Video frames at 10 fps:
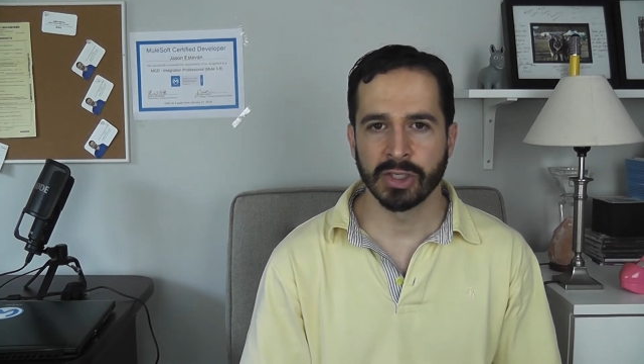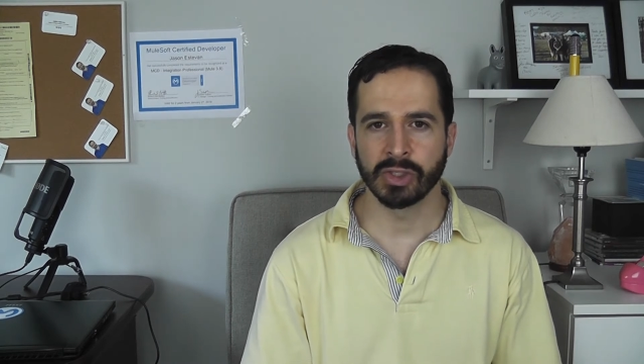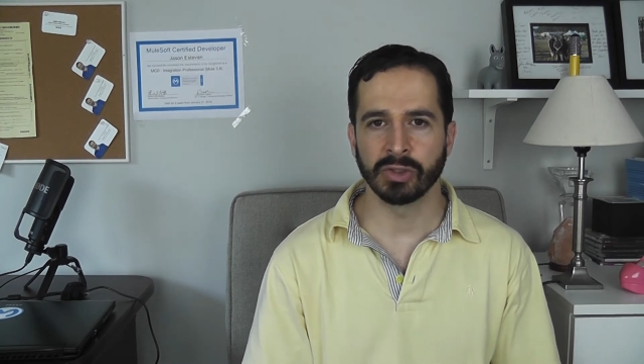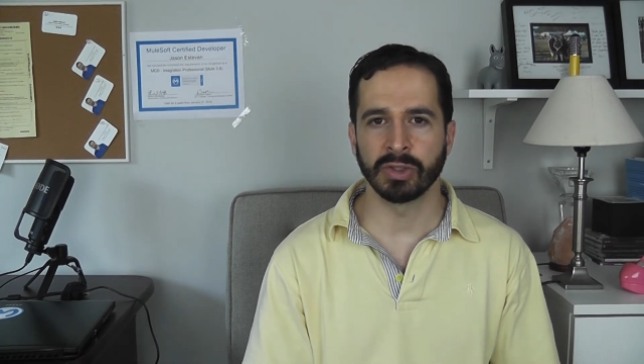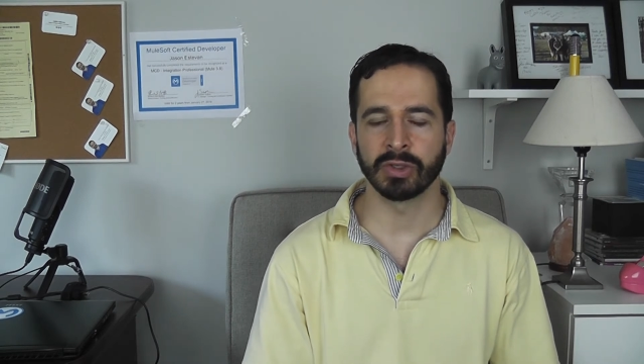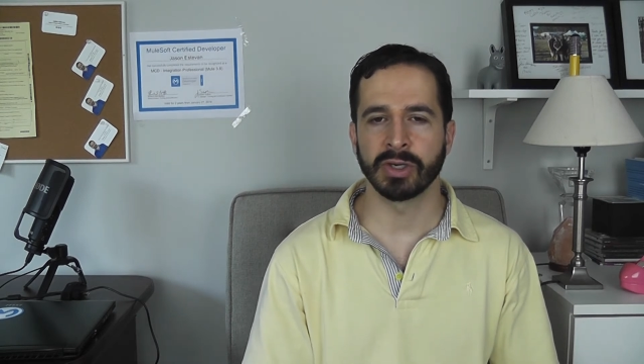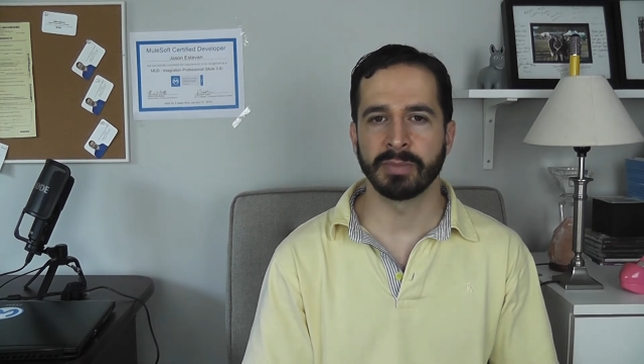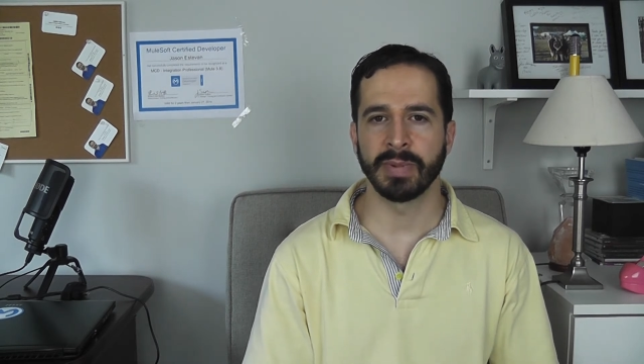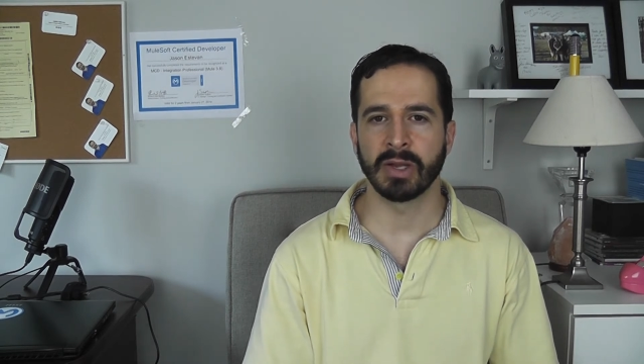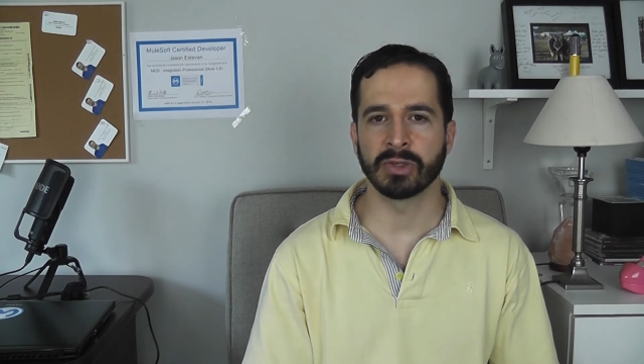you'll learn
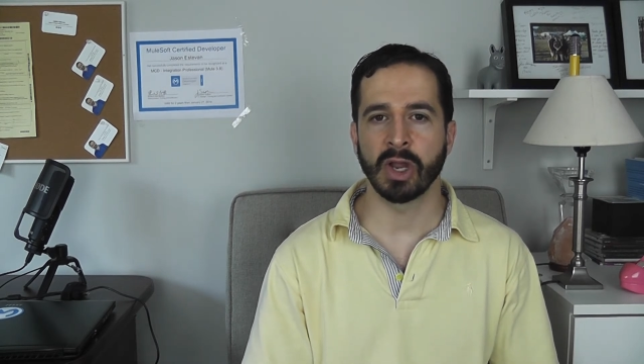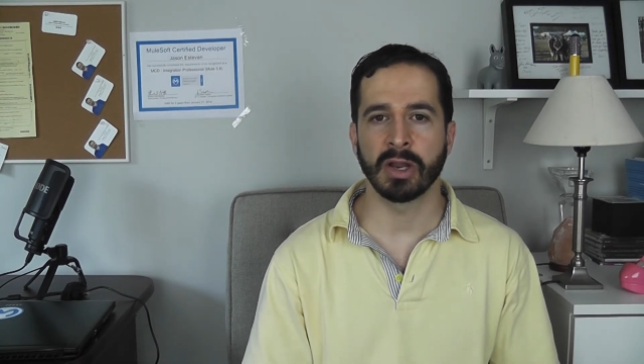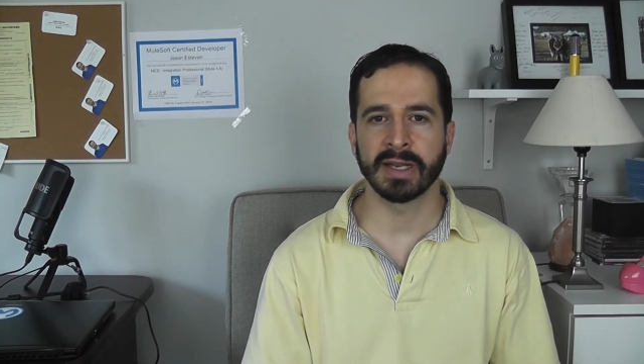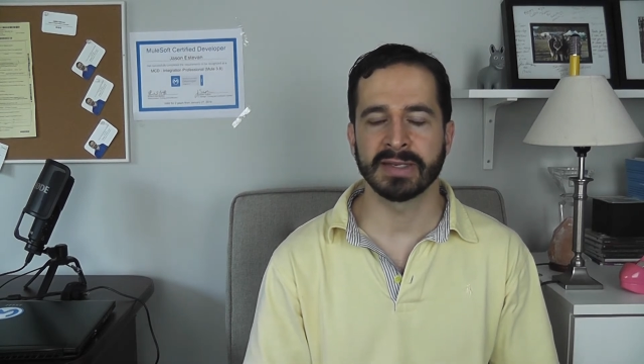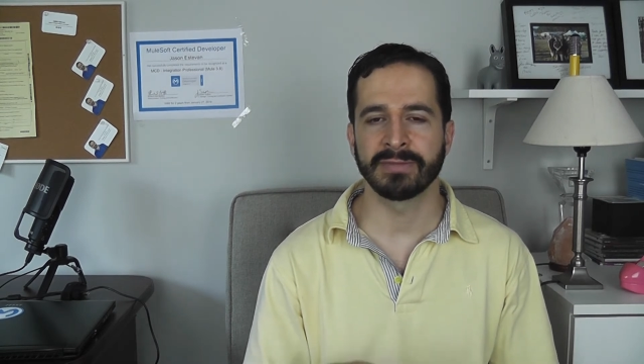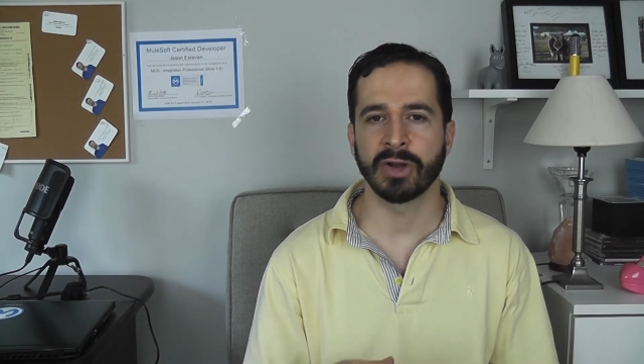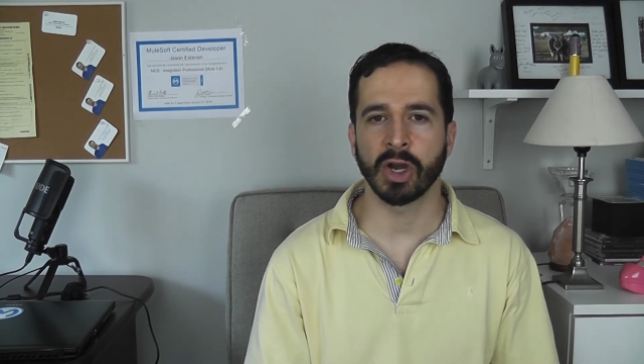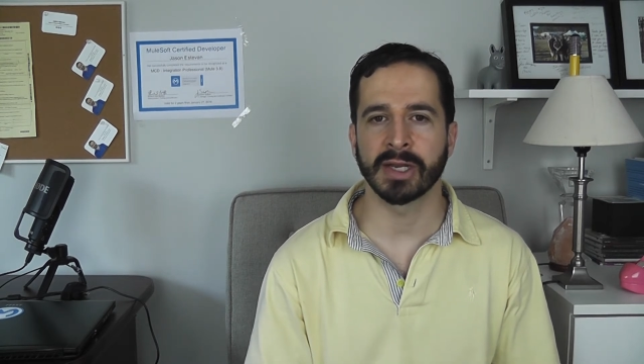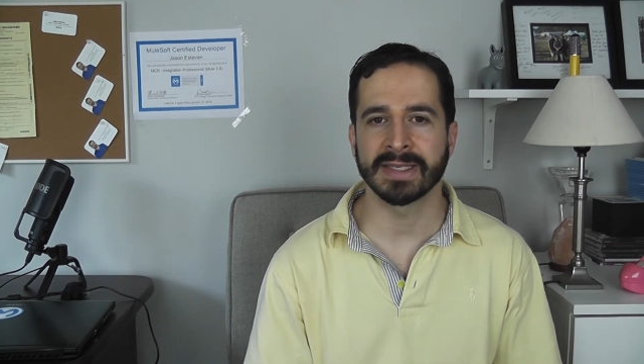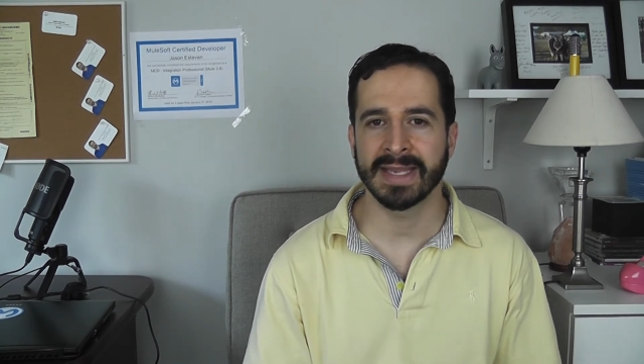about different
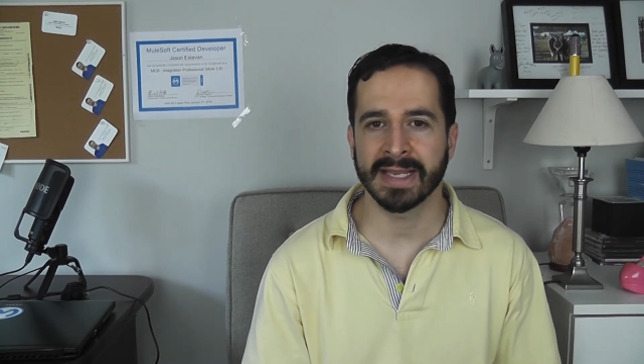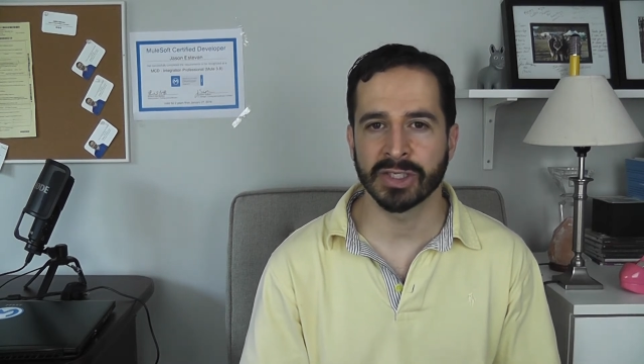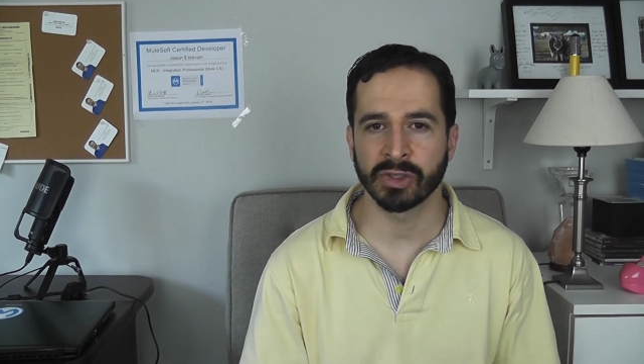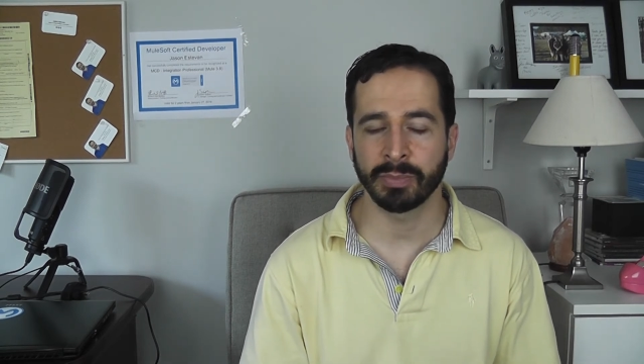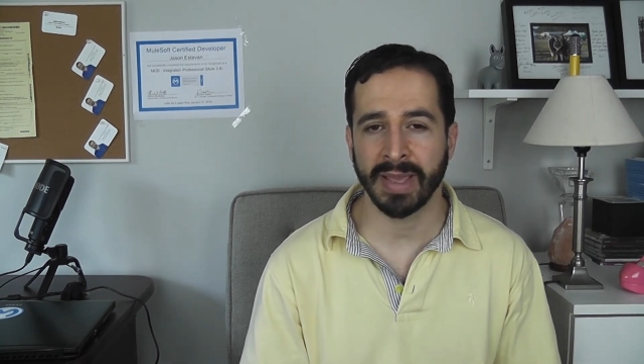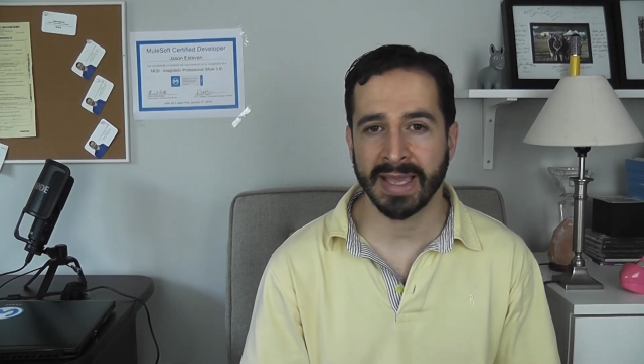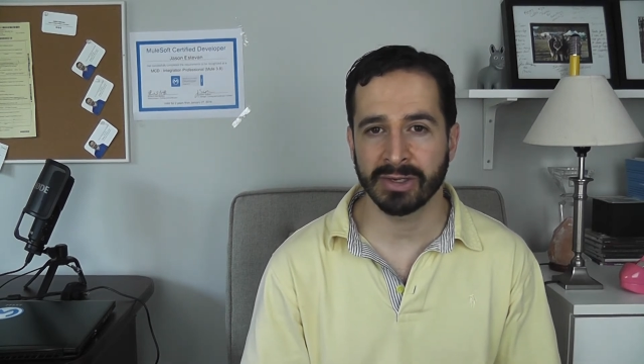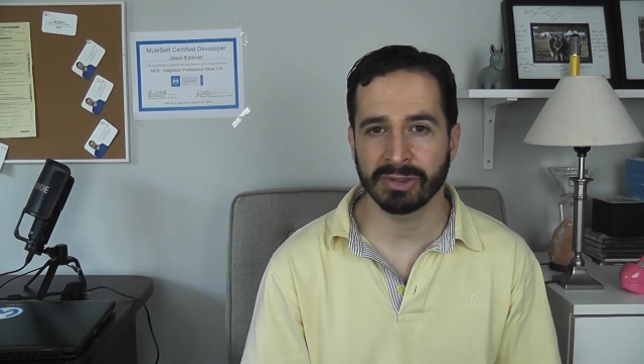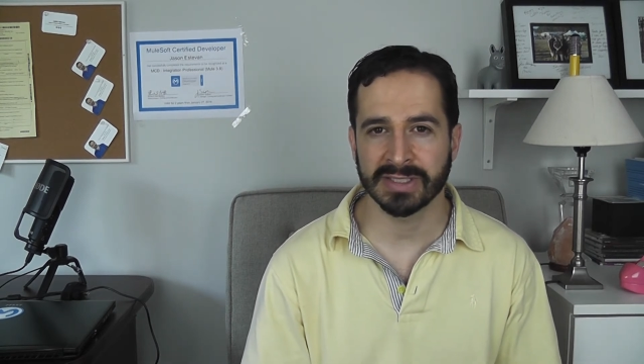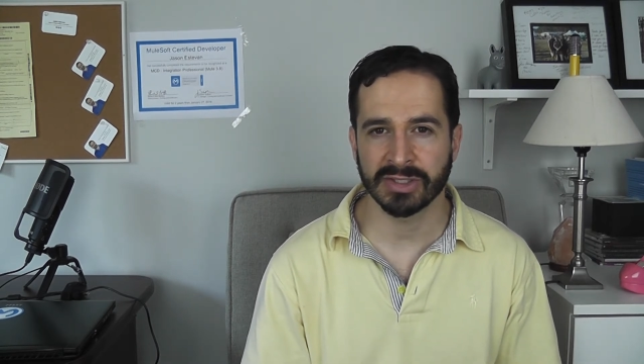architectural
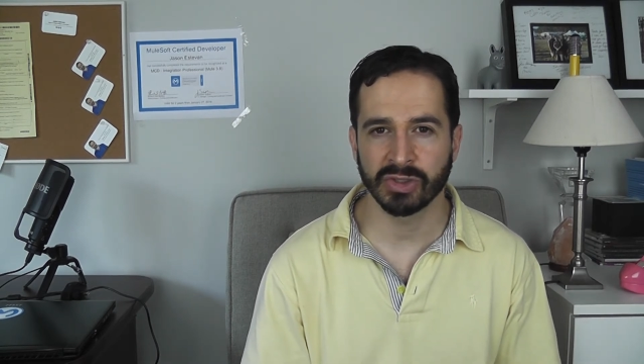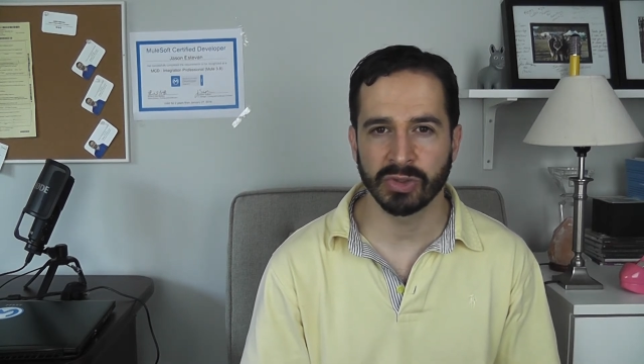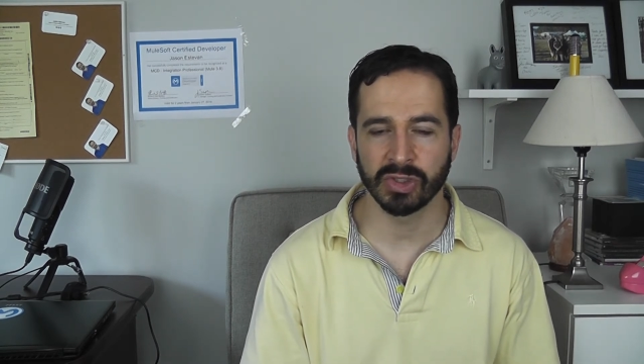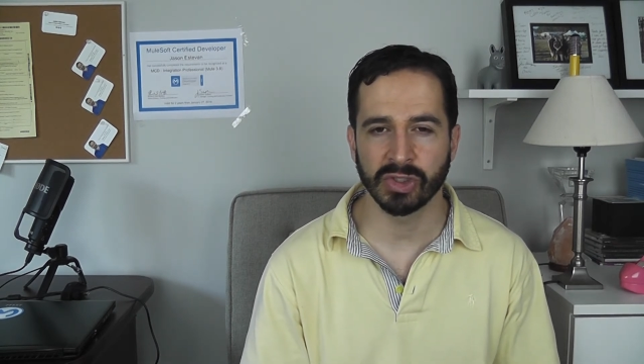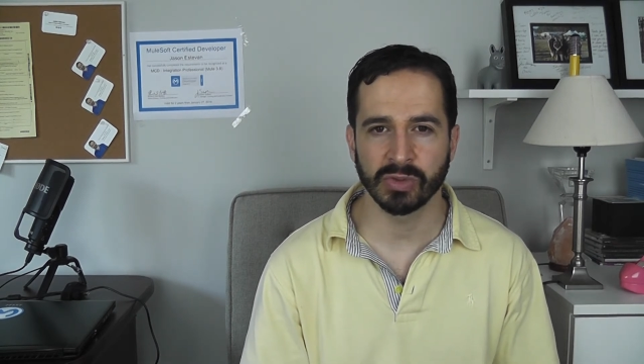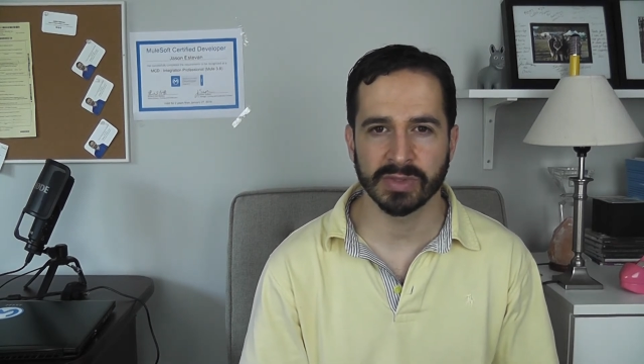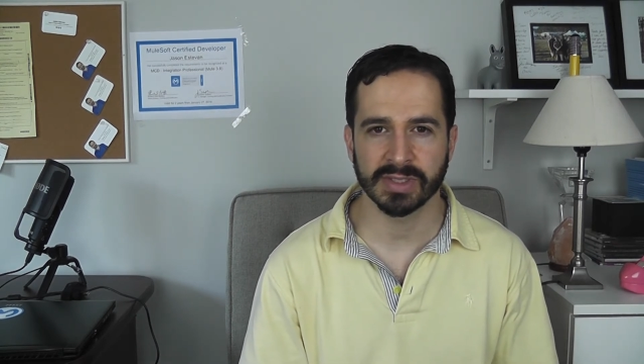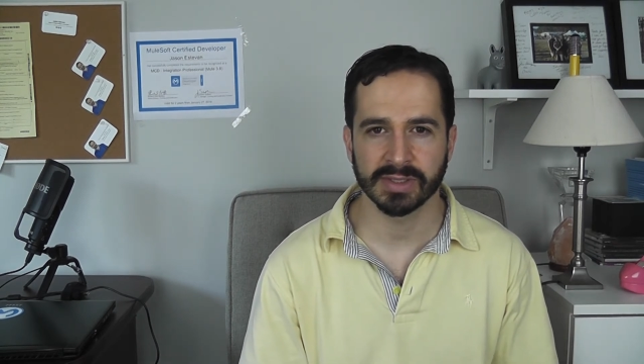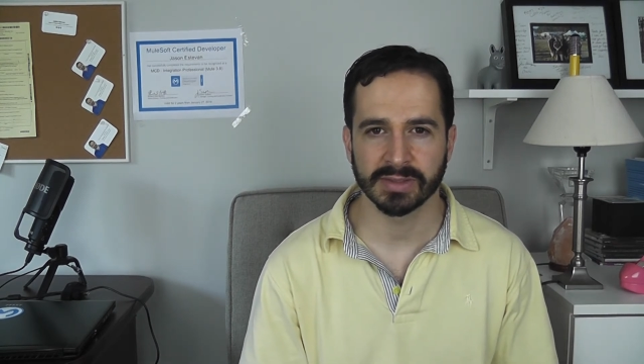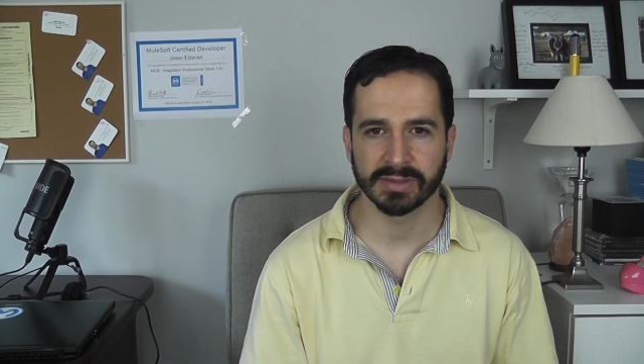patterns that you can
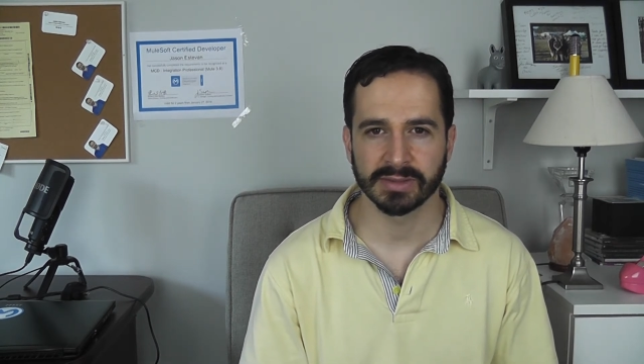use.